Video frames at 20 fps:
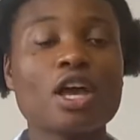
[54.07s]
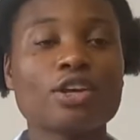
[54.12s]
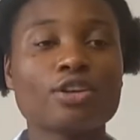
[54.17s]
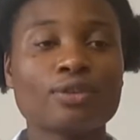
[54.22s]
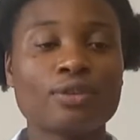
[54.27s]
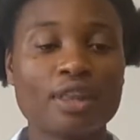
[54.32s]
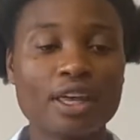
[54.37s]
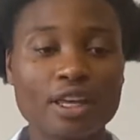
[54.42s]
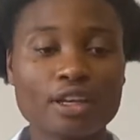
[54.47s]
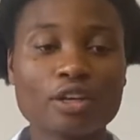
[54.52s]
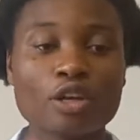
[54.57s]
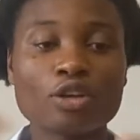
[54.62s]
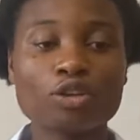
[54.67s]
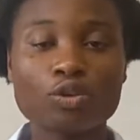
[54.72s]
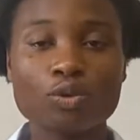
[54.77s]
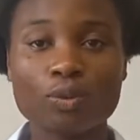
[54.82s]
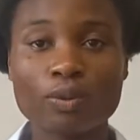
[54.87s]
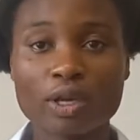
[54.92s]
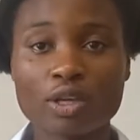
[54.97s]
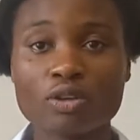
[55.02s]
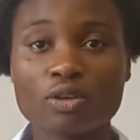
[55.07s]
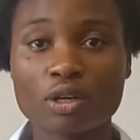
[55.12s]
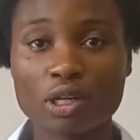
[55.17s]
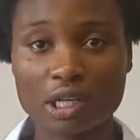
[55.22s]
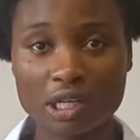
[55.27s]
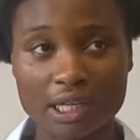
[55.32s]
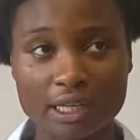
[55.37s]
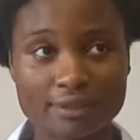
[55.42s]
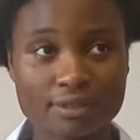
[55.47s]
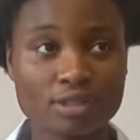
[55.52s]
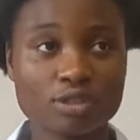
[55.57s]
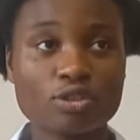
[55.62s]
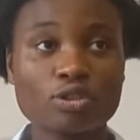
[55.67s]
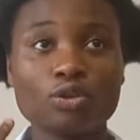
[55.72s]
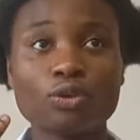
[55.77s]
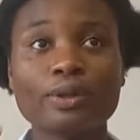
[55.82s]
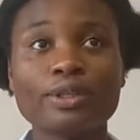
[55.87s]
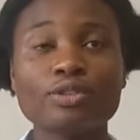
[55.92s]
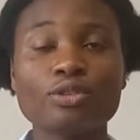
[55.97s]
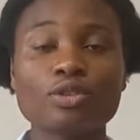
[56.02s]
Then you wear your gloves. You
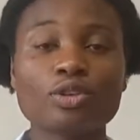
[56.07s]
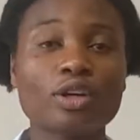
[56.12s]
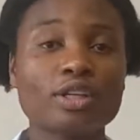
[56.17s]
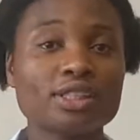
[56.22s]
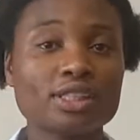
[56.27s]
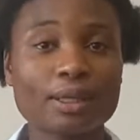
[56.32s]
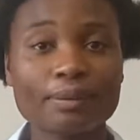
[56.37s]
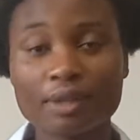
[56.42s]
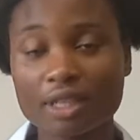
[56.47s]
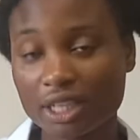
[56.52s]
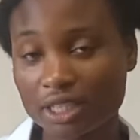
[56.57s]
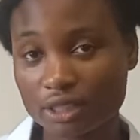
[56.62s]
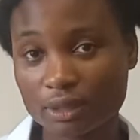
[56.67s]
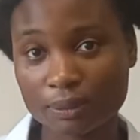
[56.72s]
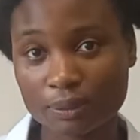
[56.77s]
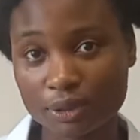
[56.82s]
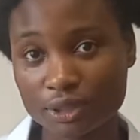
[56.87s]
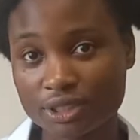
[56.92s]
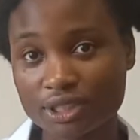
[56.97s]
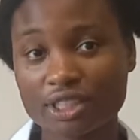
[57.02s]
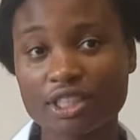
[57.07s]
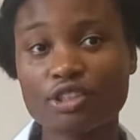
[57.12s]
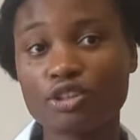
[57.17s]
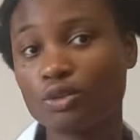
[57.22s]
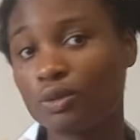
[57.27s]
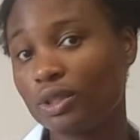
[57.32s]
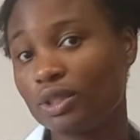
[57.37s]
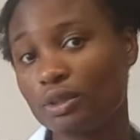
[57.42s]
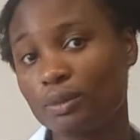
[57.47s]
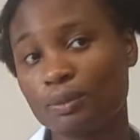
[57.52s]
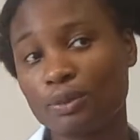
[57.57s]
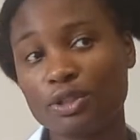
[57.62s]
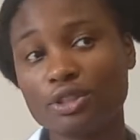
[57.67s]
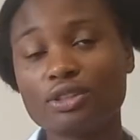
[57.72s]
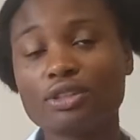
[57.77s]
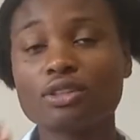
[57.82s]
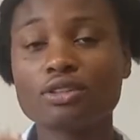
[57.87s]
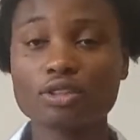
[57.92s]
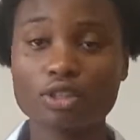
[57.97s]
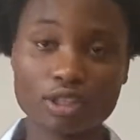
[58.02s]
don't want to contaminate the person, and you don't want the
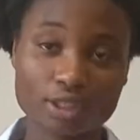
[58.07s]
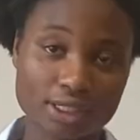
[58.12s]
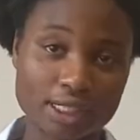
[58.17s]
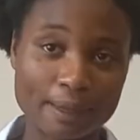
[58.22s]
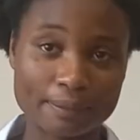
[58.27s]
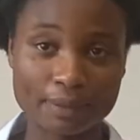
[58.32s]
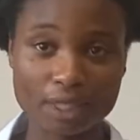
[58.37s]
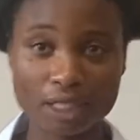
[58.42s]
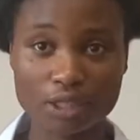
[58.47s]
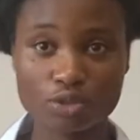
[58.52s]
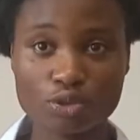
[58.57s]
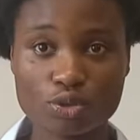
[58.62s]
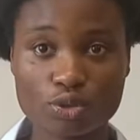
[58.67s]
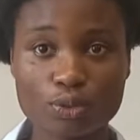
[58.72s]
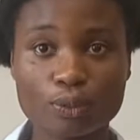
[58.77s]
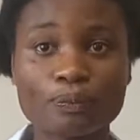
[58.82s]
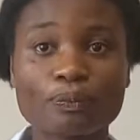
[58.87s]
person to contaminate you.